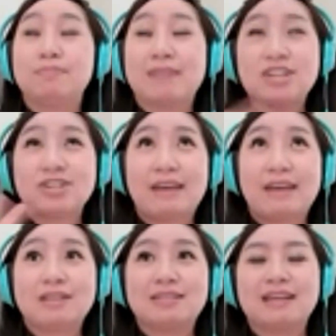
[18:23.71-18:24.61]
Magic Cave
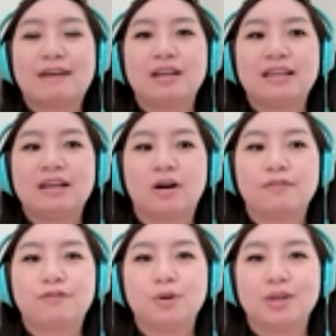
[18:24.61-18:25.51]
has definitely
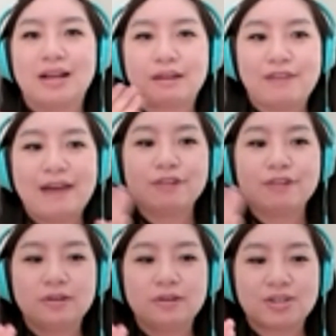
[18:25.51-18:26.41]
gone through a lot of
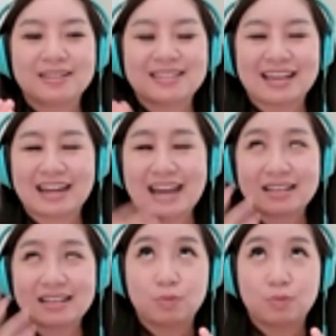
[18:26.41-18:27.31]
evolutions. Again,
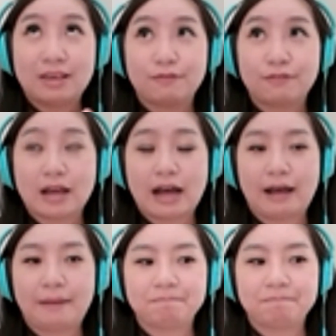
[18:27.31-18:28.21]
as we've
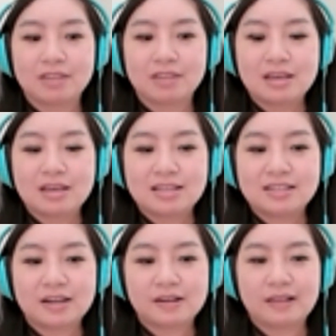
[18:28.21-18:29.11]
um,
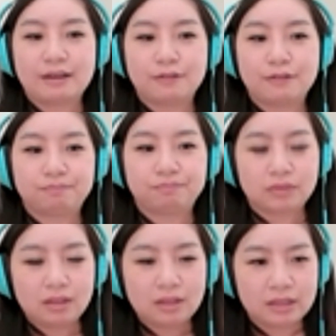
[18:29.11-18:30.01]
done a lot of,
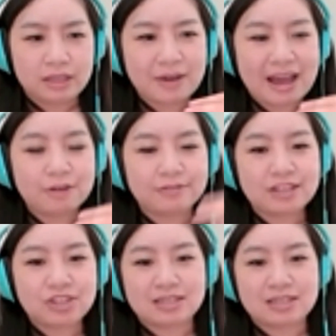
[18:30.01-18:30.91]
you know,
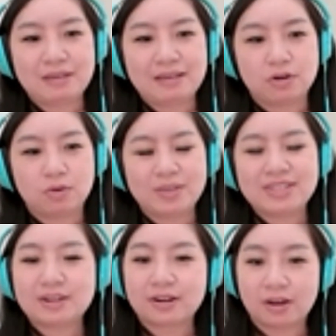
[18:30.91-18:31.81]
outreaching to people. We
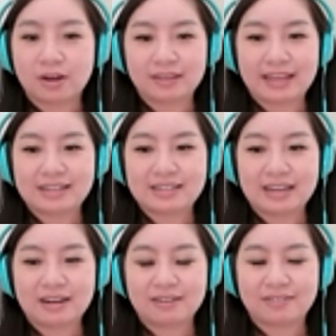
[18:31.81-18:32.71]
started on
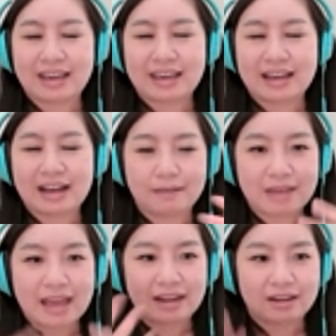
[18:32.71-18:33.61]
LinkedIn, right, um,
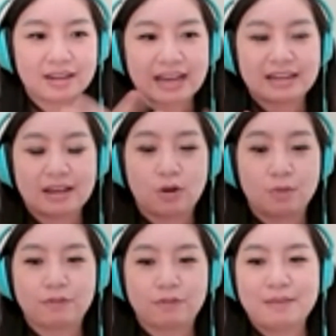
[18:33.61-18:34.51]
and connecting
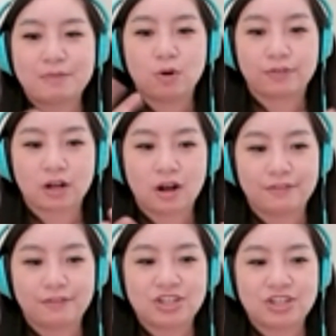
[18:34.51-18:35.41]
with people over
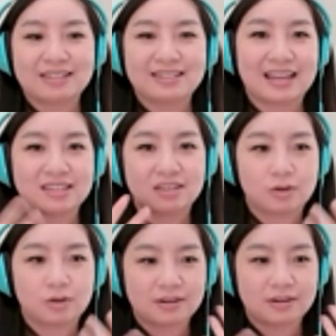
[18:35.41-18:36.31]
coffee chats to get to know
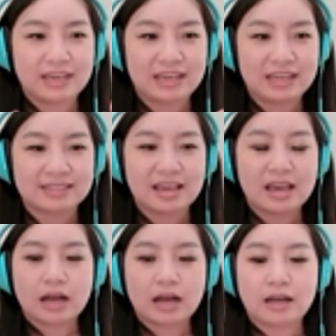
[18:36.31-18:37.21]
their needs.
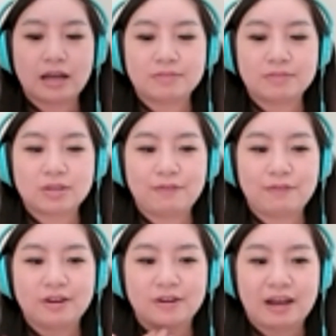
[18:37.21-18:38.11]
Um, so we
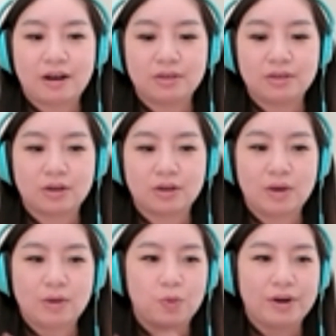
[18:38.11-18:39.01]
figured out, you know,
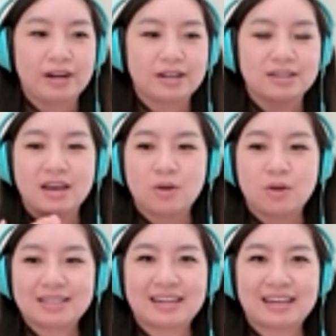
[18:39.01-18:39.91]
what worked
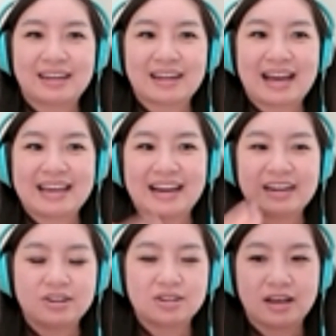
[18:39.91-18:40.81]
what didn't. I
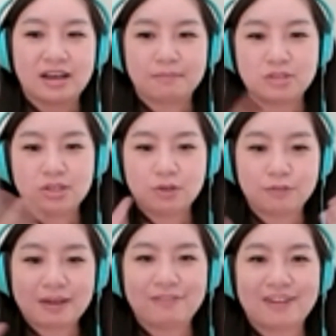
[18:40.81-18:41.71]
hired um, two of
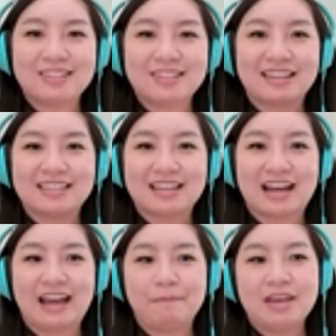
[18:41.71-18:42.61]
my friends at the
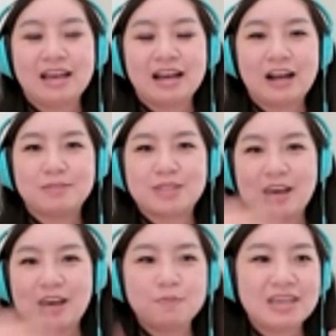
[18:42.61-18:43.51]
time um, to
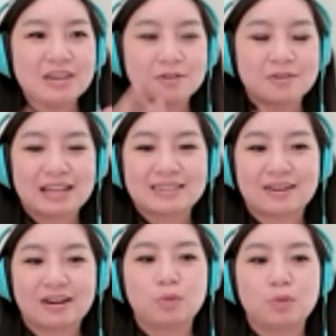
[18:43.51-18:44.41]
help me, you know, get
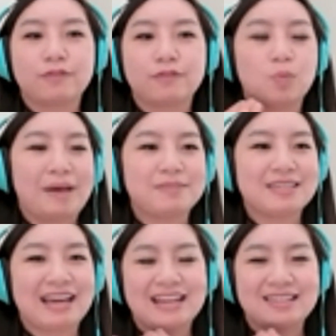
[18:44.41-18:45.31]
started with the
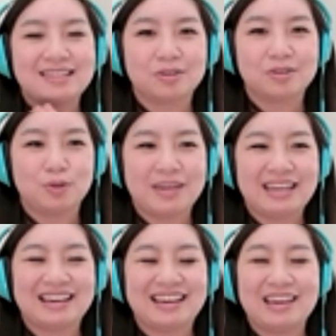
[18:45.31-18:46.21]
website and social
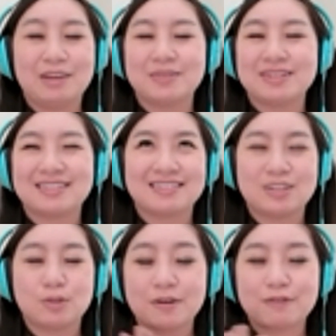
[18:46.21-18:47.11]
media. It was
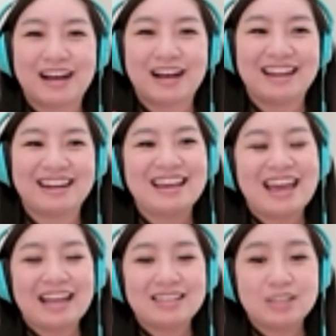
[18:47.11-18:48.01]
super fun
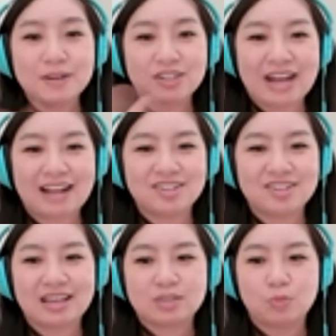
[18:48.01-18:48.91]
and super
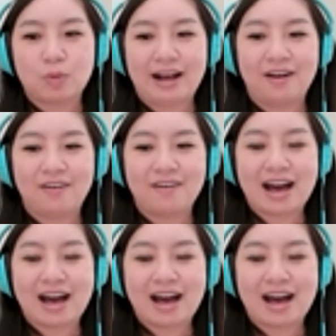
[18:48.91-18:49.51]
challenging as well.